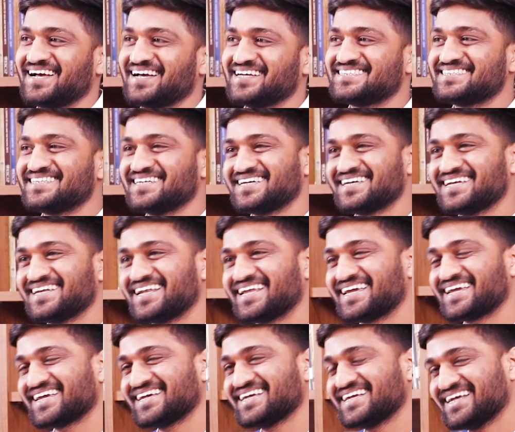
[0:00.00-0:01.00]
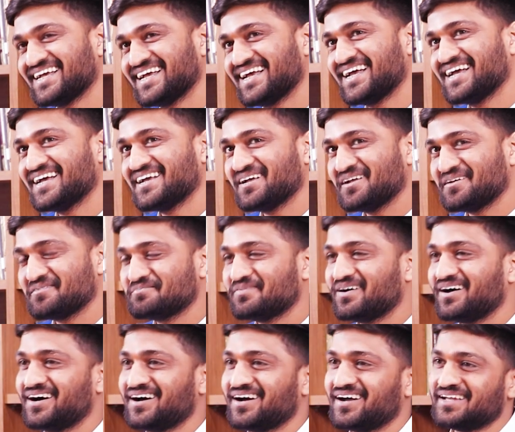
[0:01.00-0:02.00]
Sir,
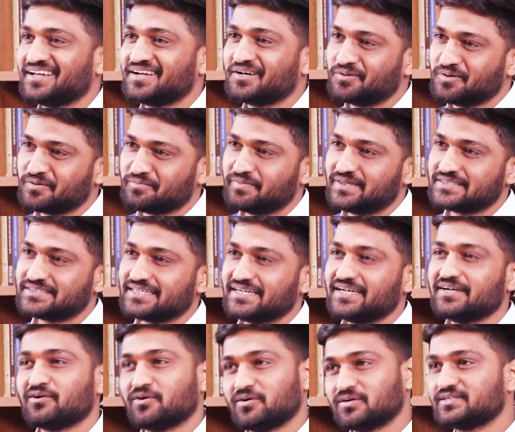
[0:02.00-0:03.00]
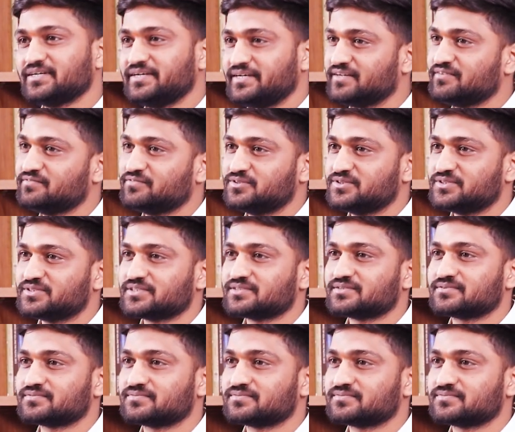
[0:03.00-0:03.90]
I cook basically North Indian food, sir.